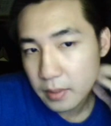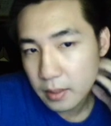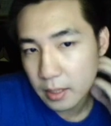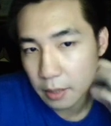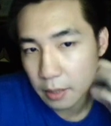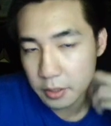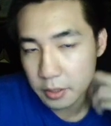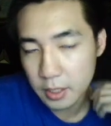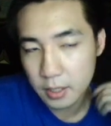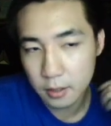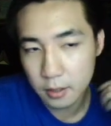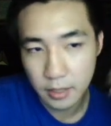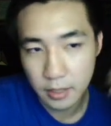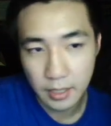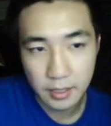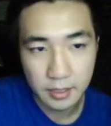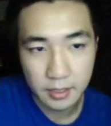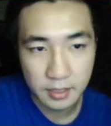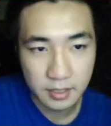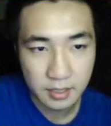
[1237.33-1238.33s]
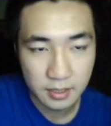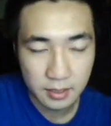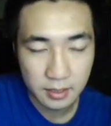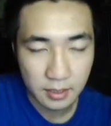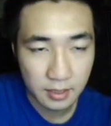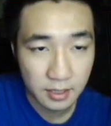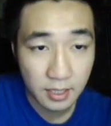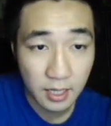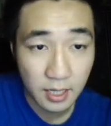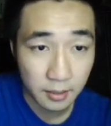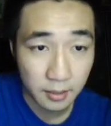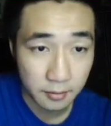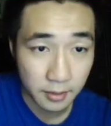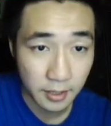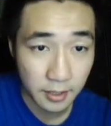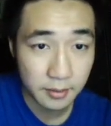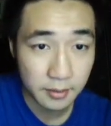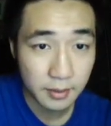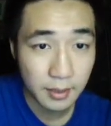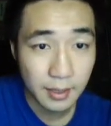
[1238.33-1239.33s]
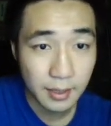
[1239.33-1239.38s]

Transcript: Now you take a look at his kit, right?